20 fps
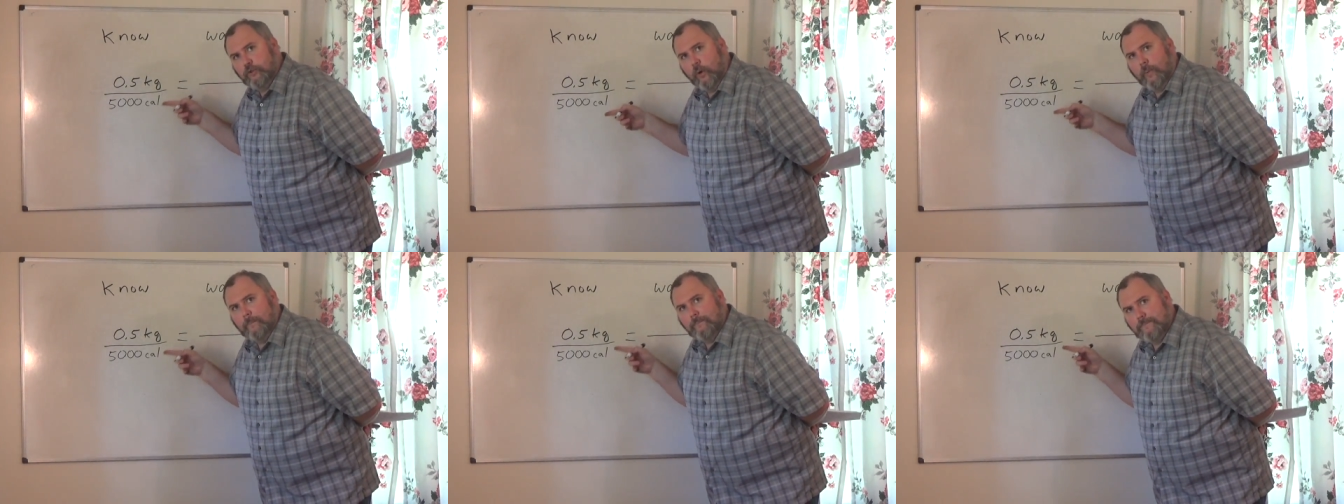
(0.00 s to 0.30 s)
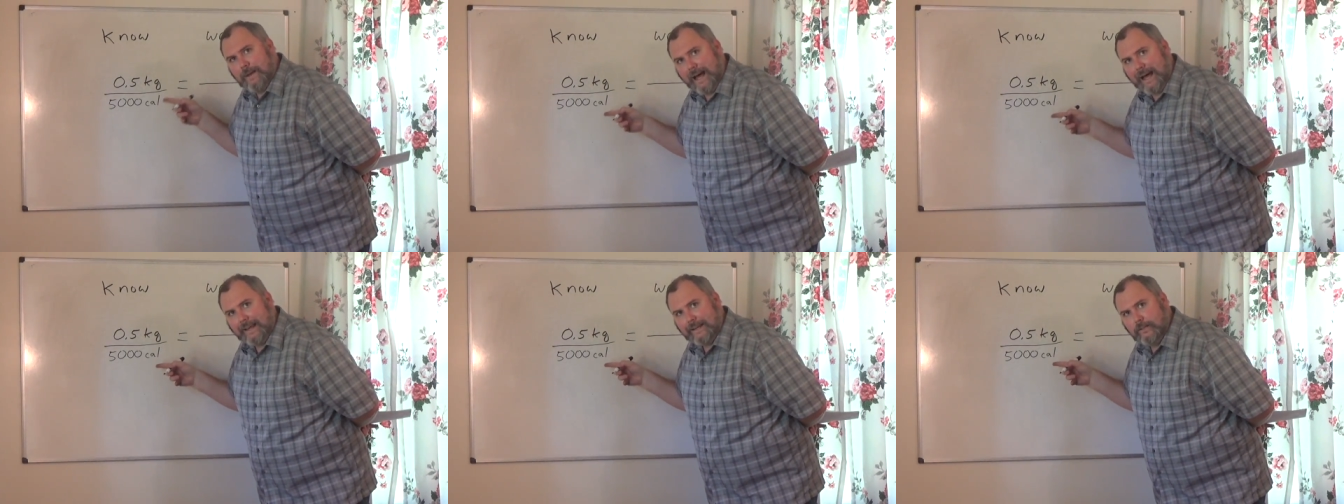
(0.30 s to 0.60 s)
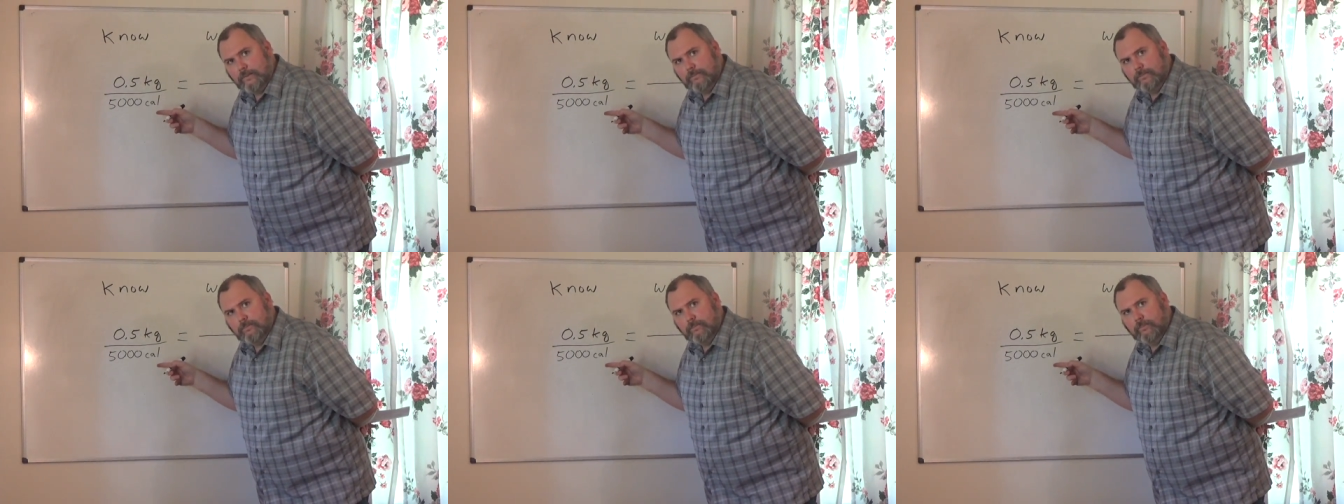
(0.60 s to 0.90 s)
on
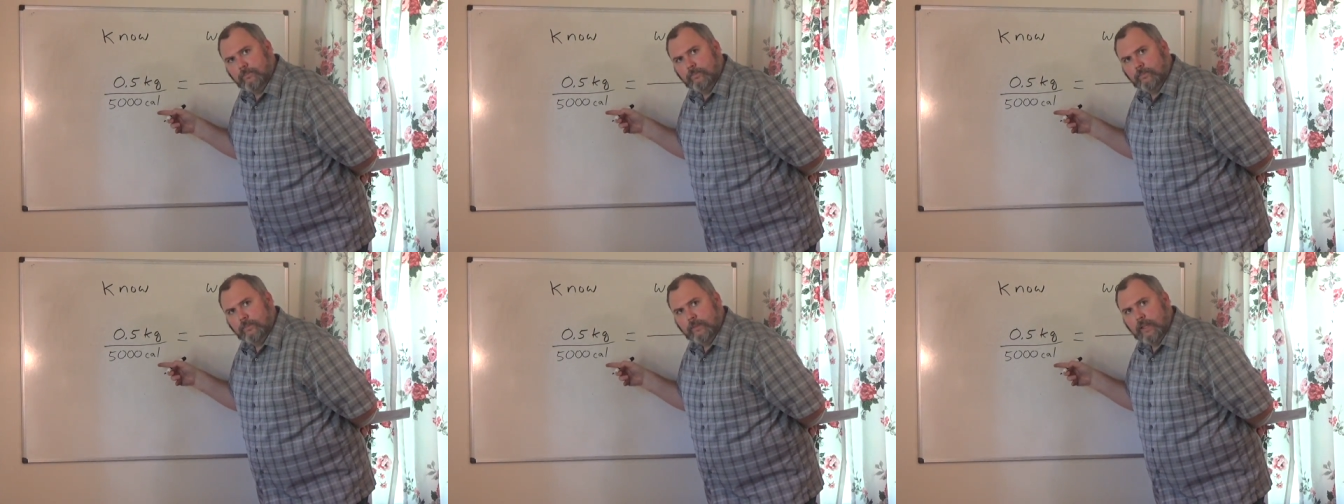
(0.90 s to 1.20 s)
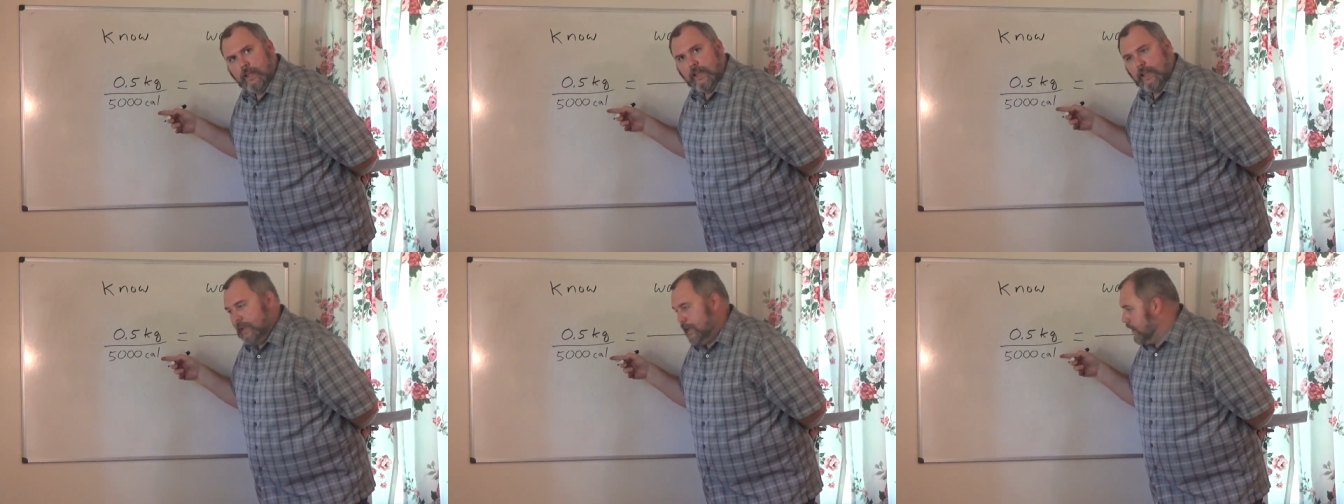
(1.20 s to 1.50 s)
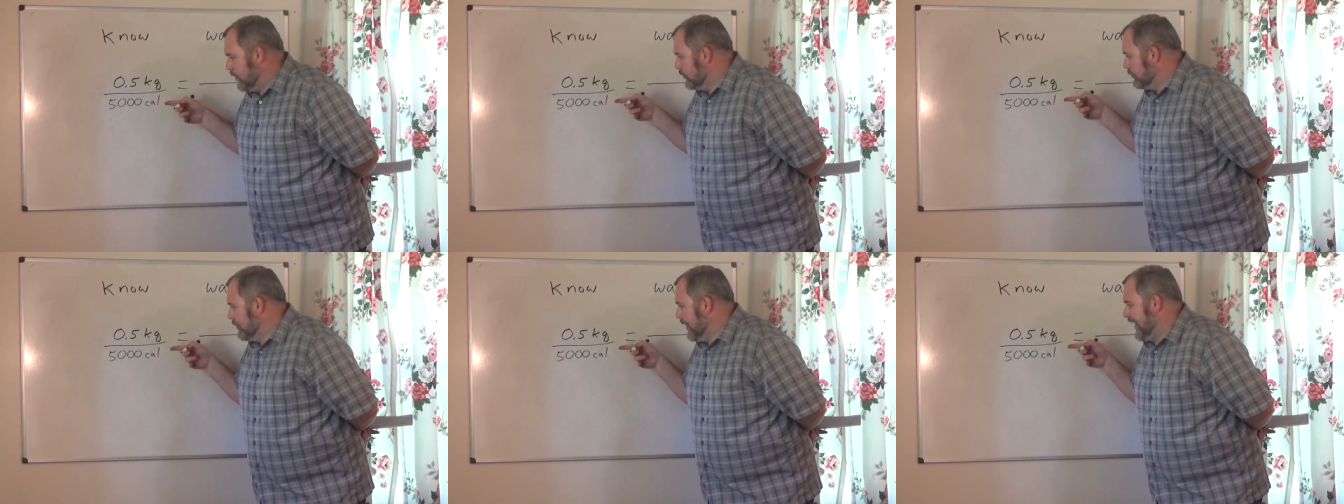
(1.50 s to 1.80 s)
bottom
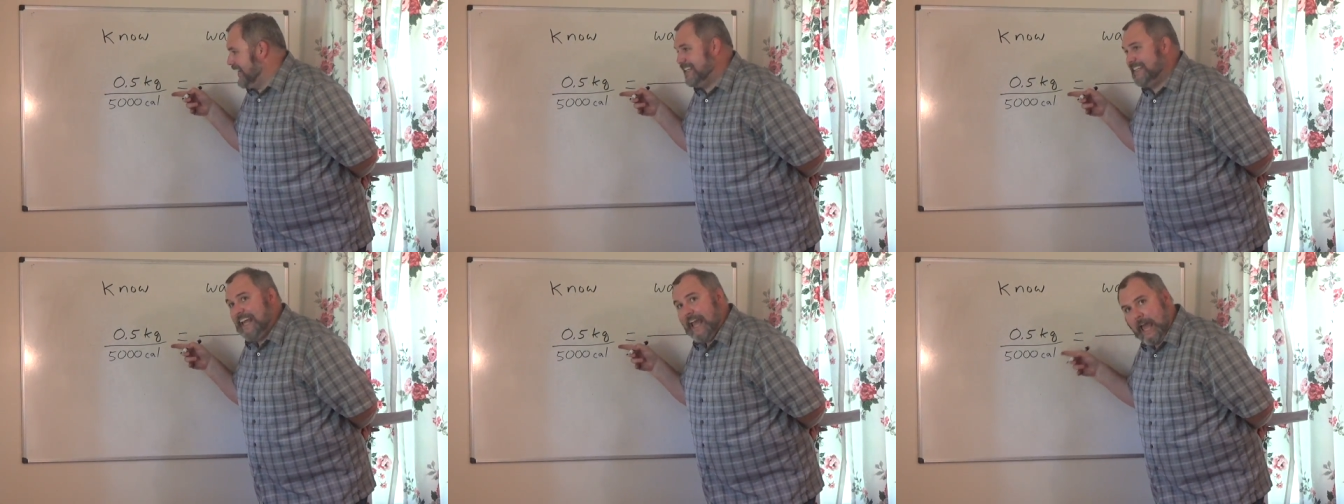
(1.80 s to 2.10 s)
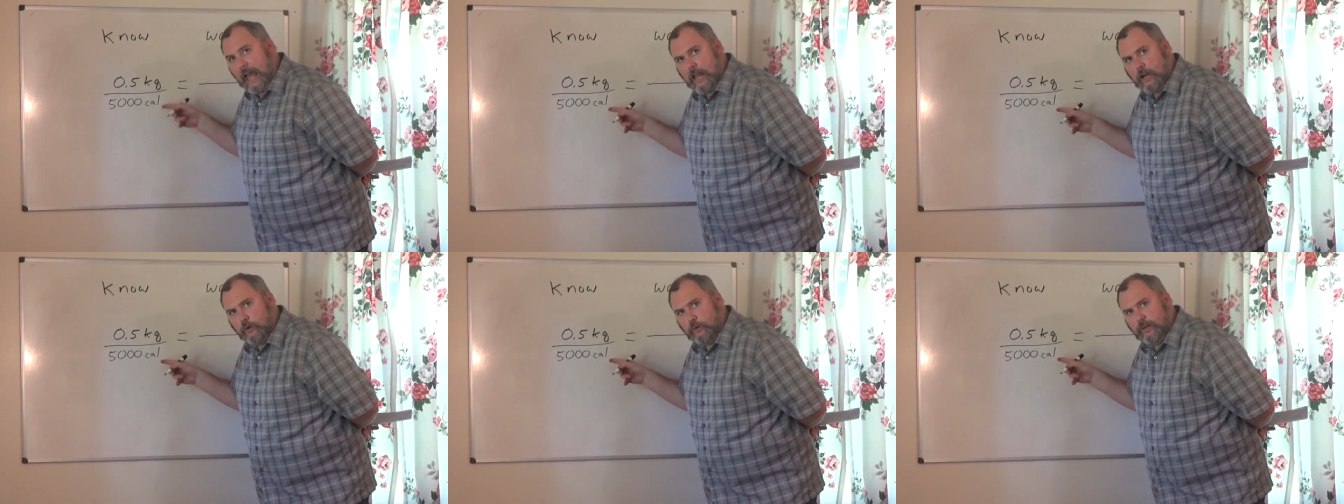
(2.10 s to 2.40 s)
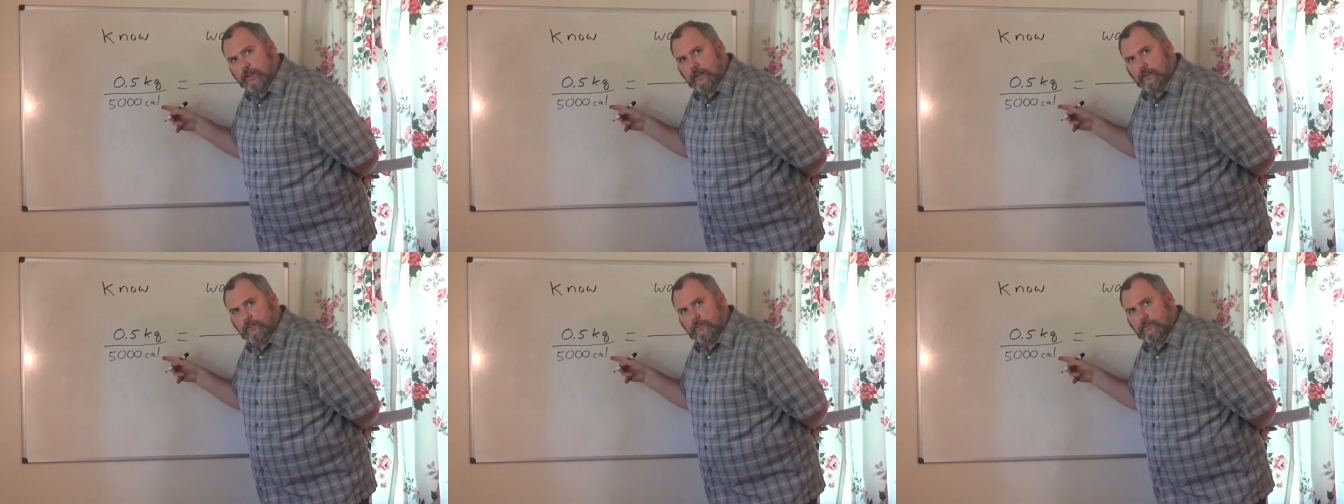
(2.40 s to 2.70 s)
is my
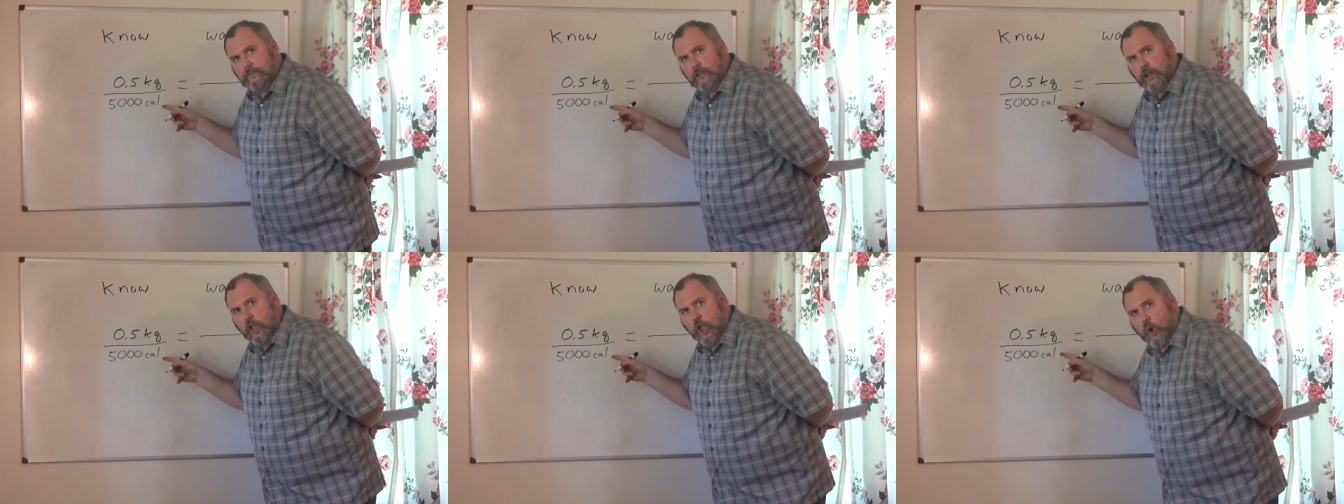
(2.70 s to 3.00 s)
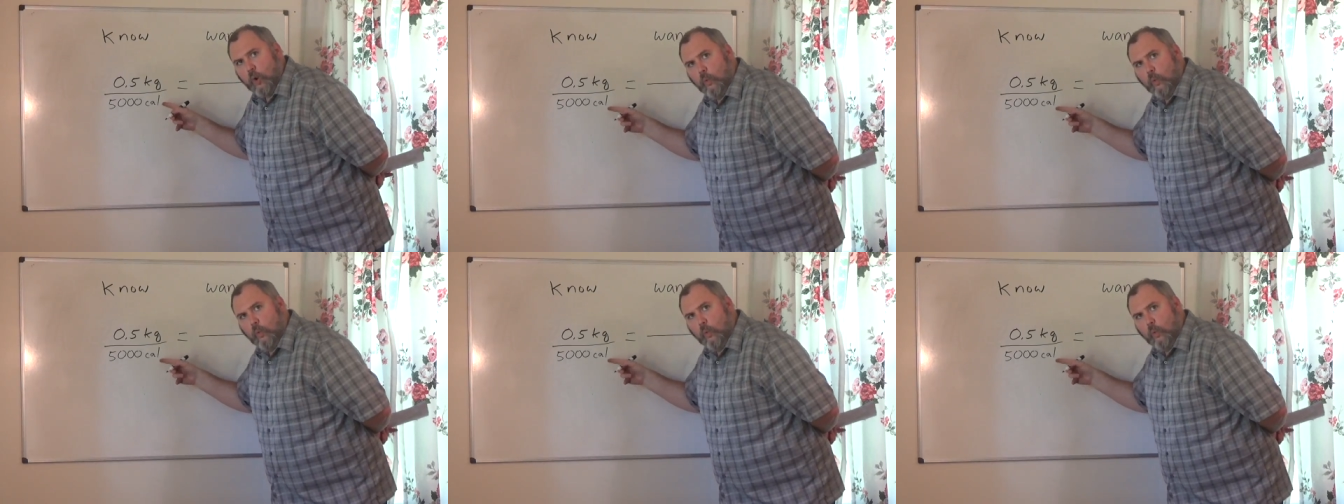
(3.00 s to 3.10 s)
calories.